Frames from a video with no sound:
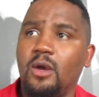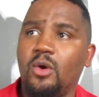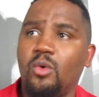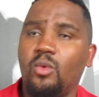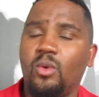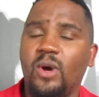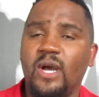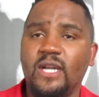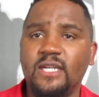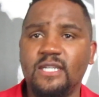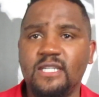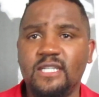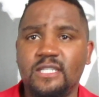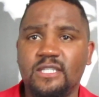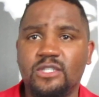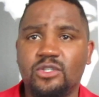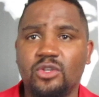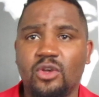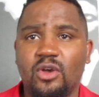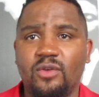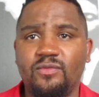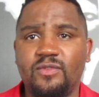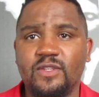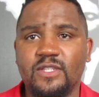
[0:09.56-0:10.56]
One is
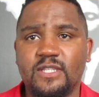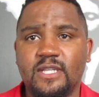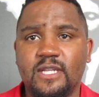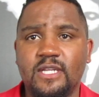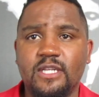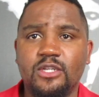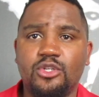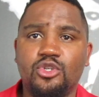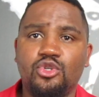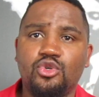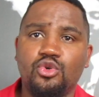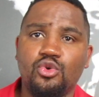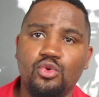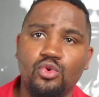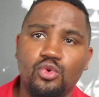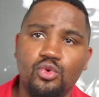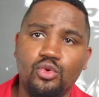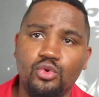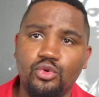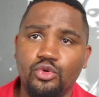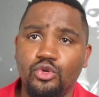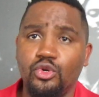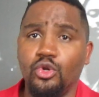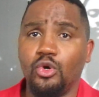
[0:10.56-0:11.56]
obviously
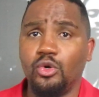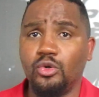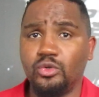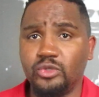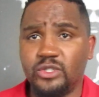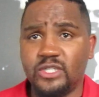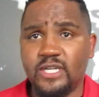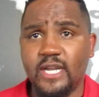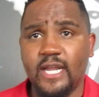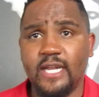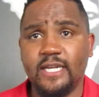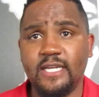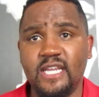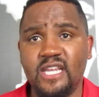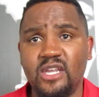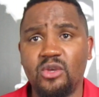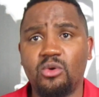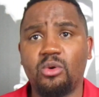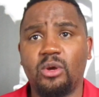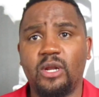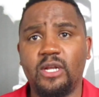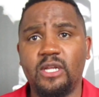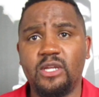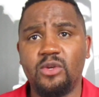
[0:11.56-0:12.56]
to note and
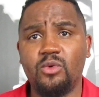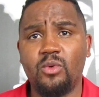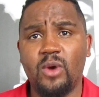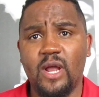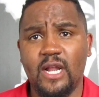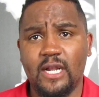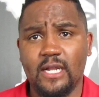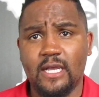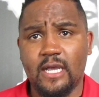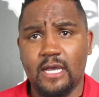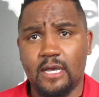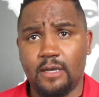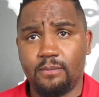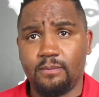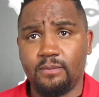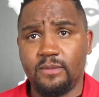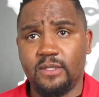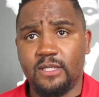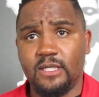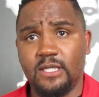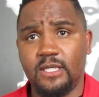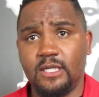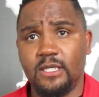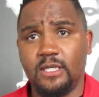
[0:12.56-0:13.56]
equally welcome
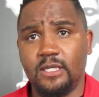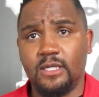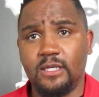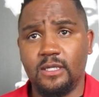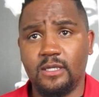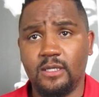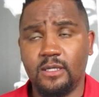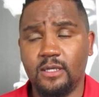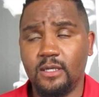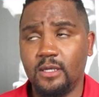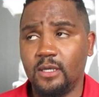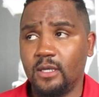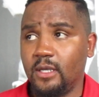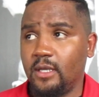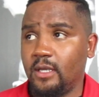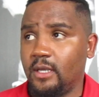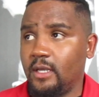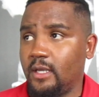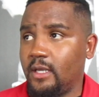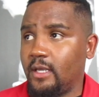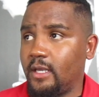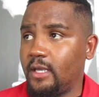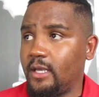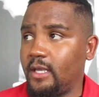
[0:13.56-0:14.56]

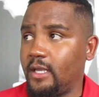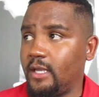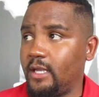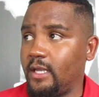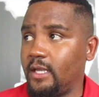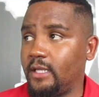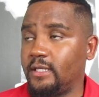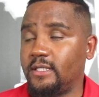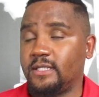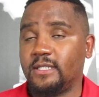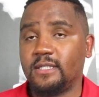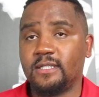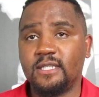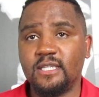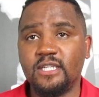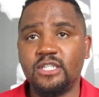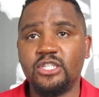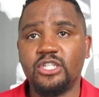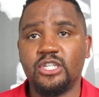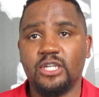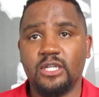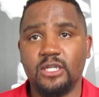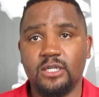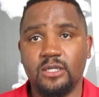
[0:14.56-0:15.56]
the
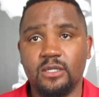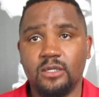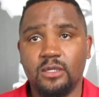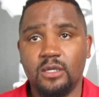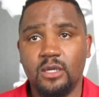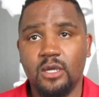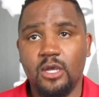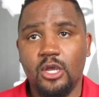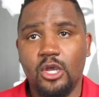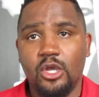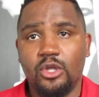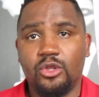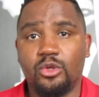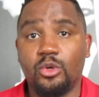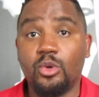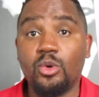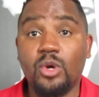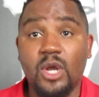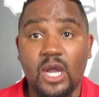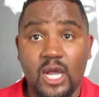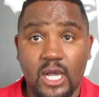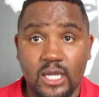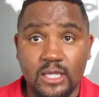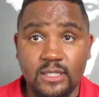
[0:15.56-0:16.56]
decision through
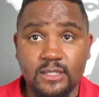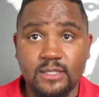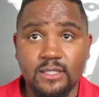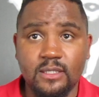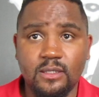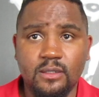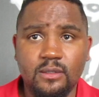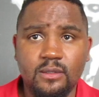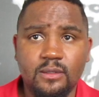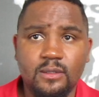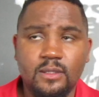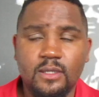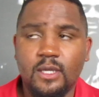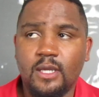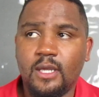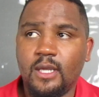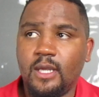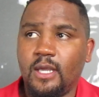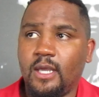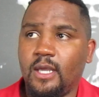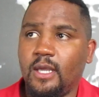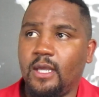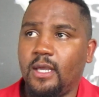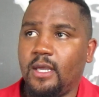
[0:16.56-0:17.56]
council
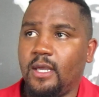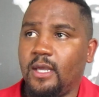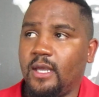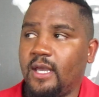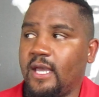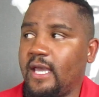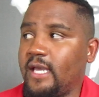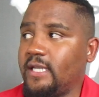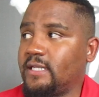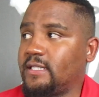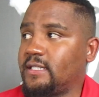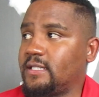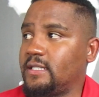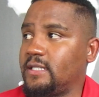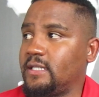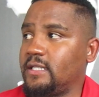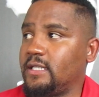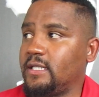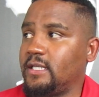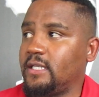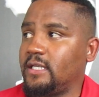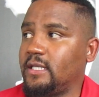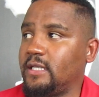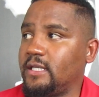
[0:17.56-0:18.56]
at
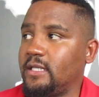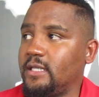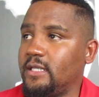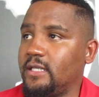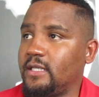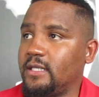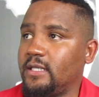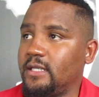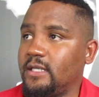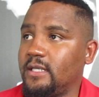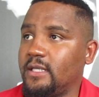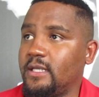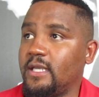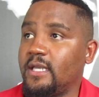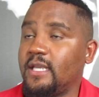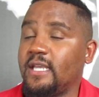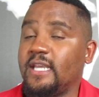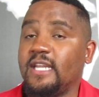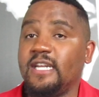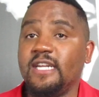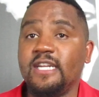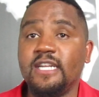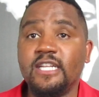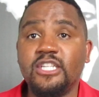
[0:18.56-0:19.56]

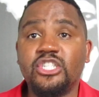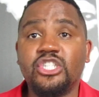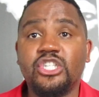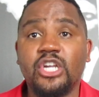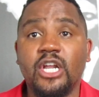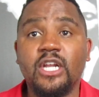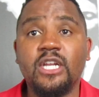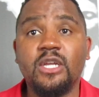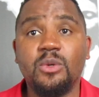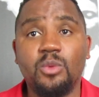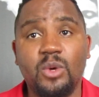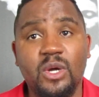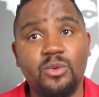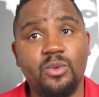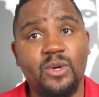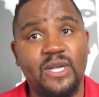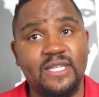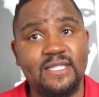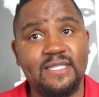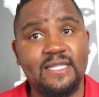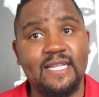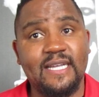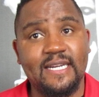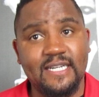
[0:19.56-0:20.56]
the initially what
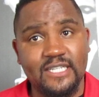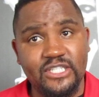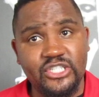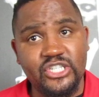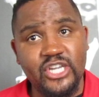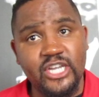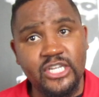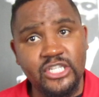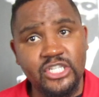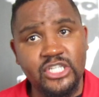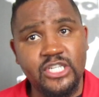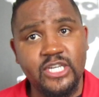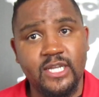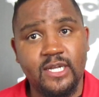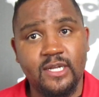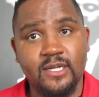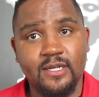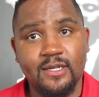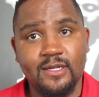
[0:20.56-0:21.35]
was the rejection.